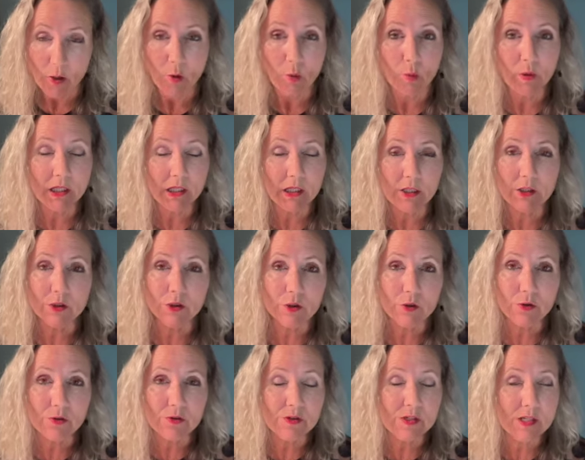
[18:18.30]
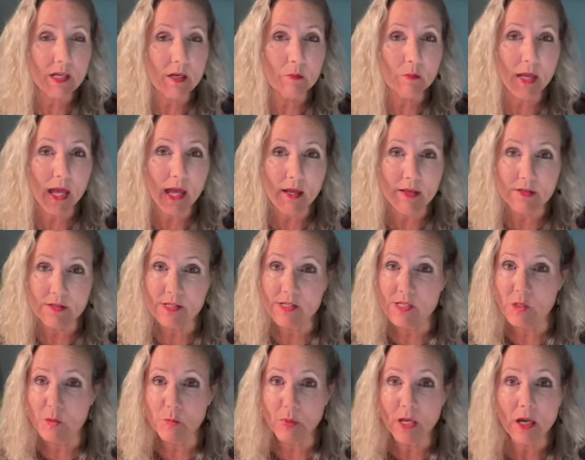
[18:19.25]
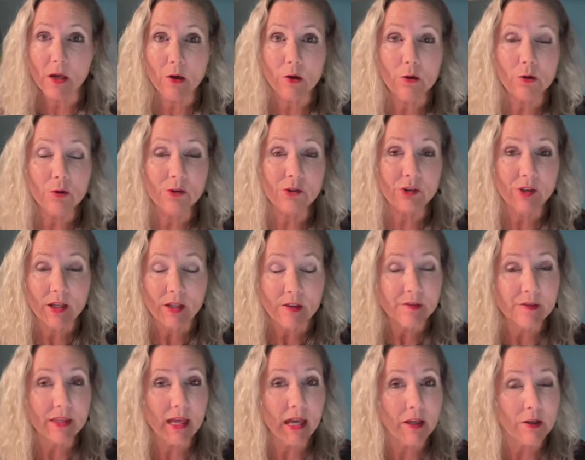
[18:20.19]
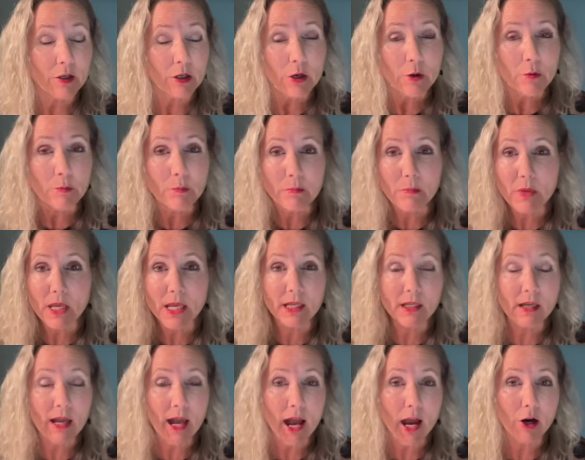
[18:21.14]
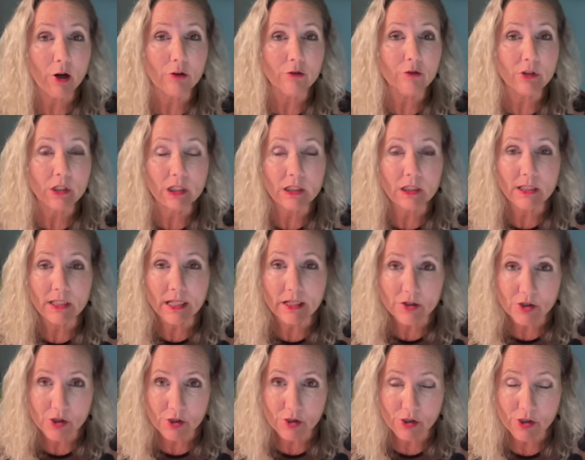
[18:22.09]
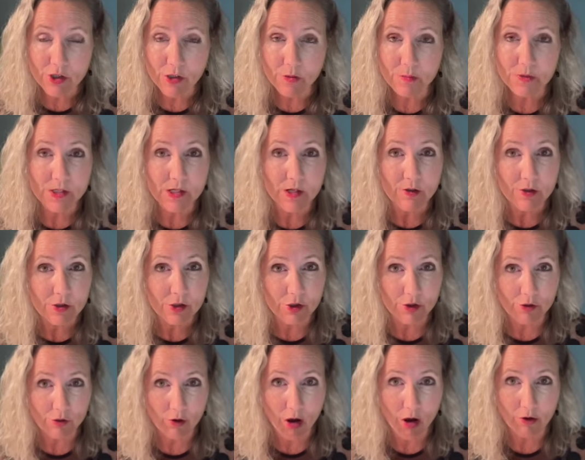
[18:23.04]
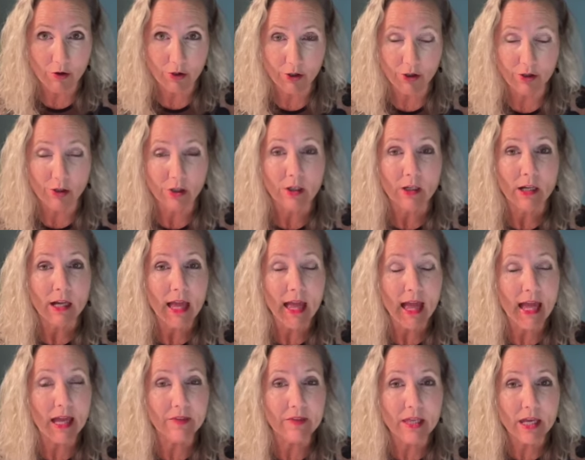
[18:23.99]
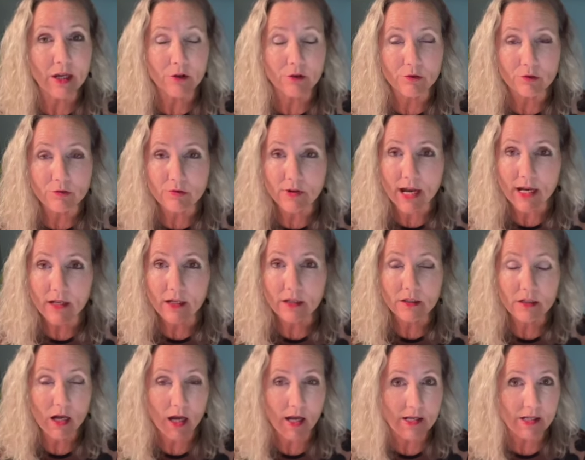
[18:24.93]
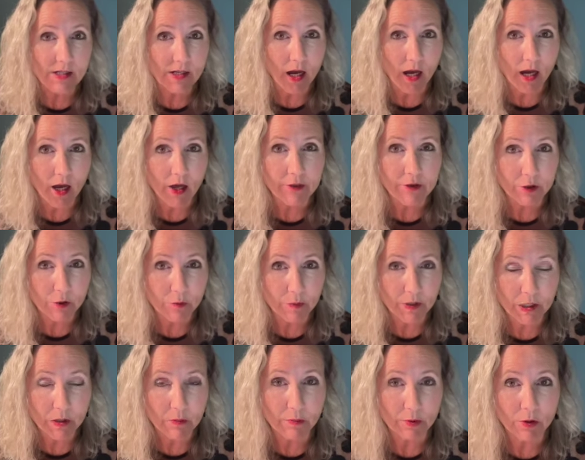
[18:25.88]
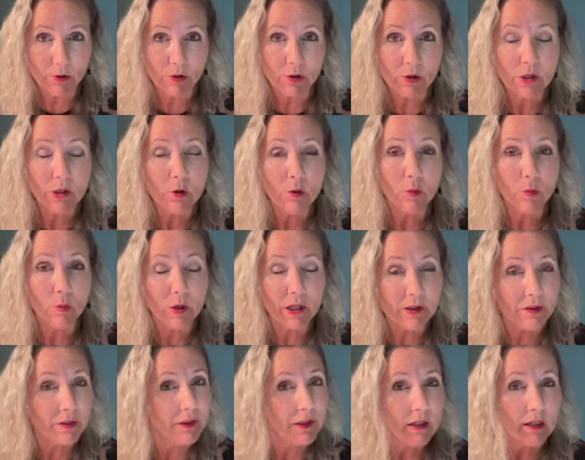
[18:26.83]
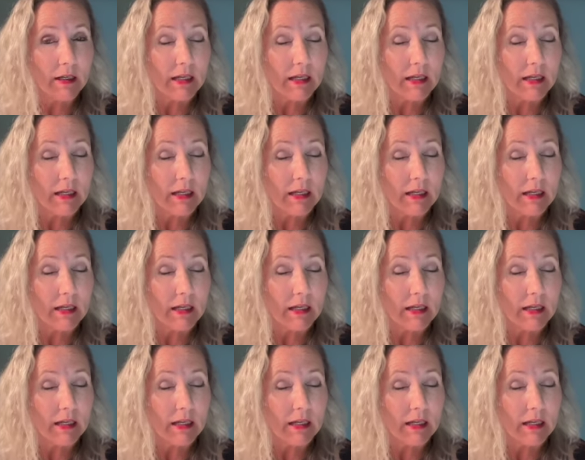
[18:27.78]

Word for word: We can use them as spells that make our relationships stronger and that recognize other people with